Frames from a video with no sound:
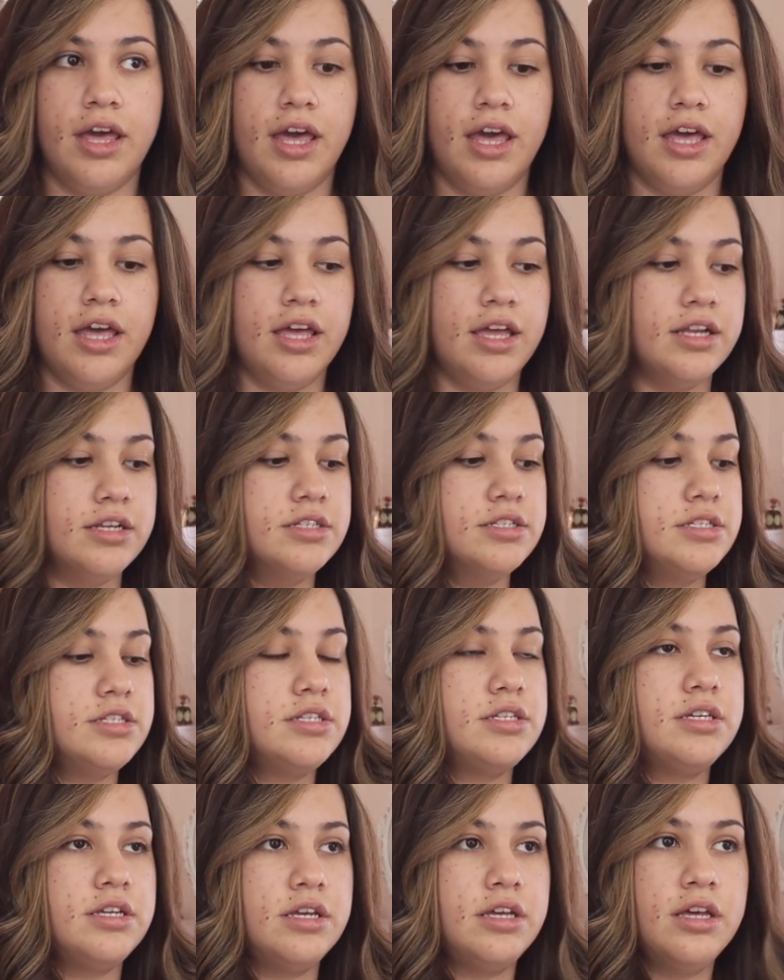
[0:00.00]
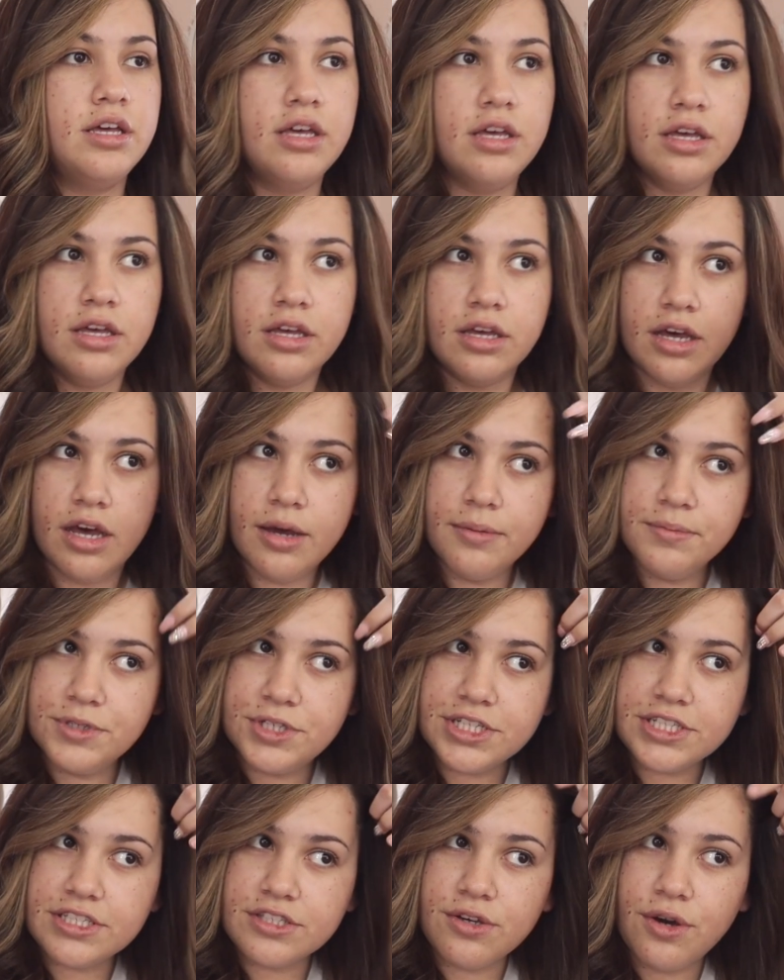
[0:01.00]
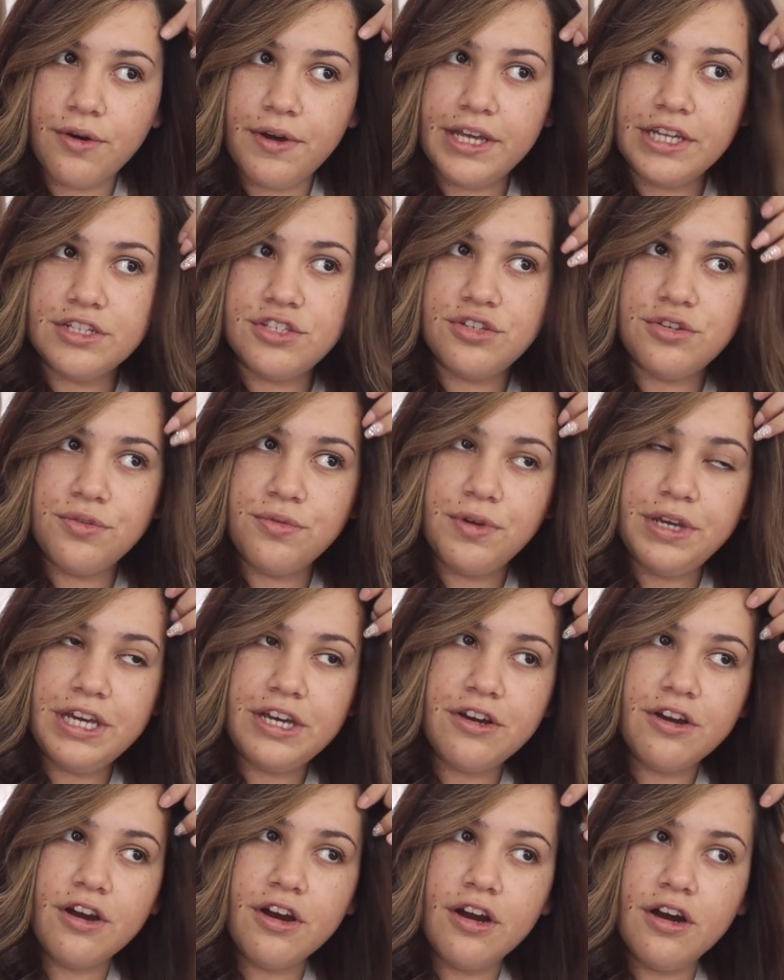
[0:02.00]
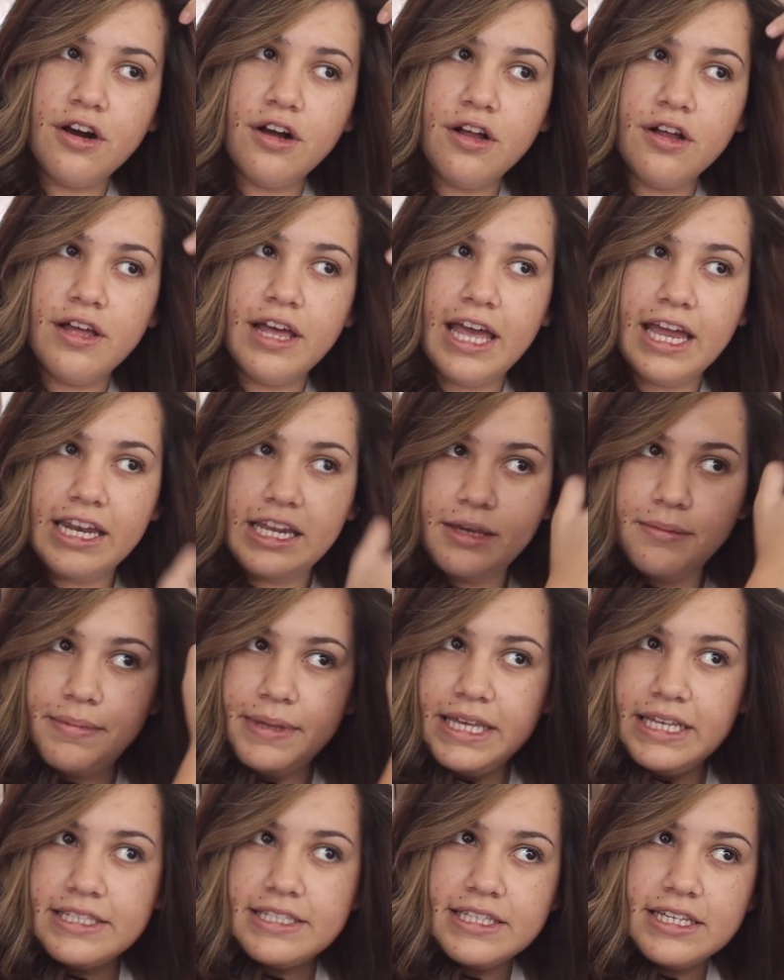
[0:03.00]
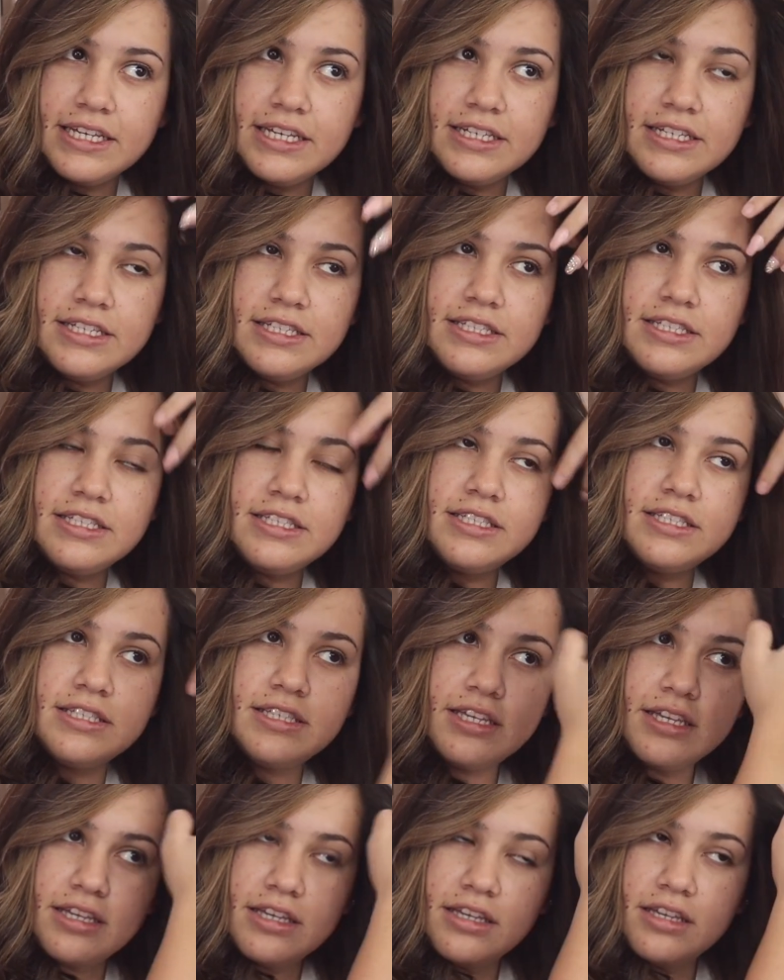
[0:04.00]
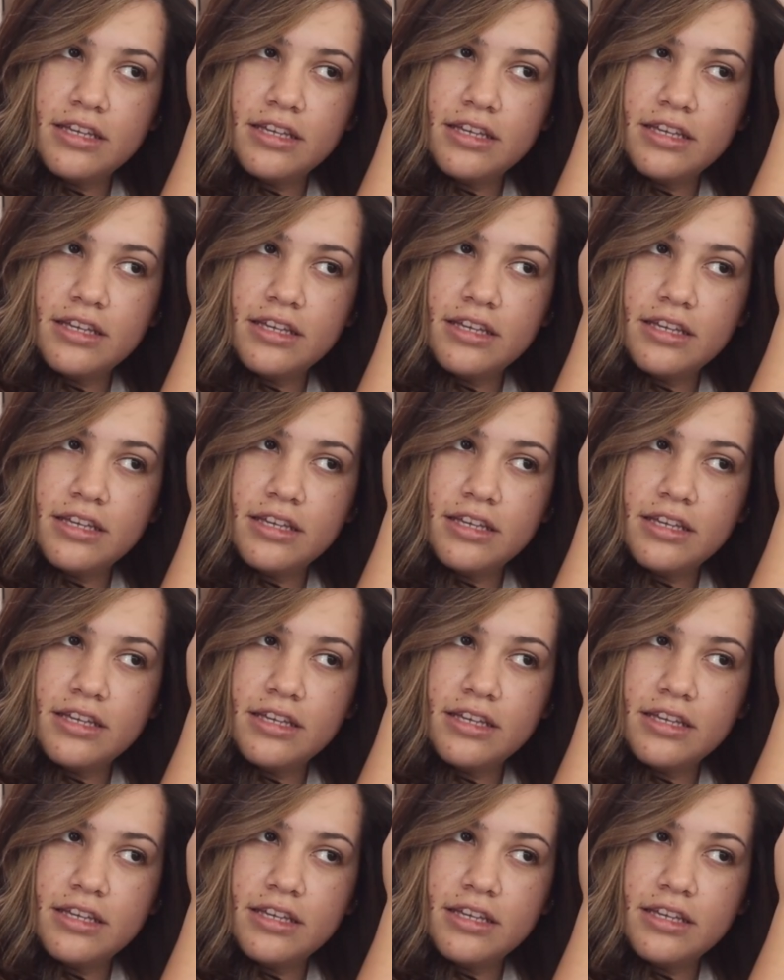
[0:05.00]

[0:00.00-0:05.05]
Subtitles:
And I'm just going to recurl any pieces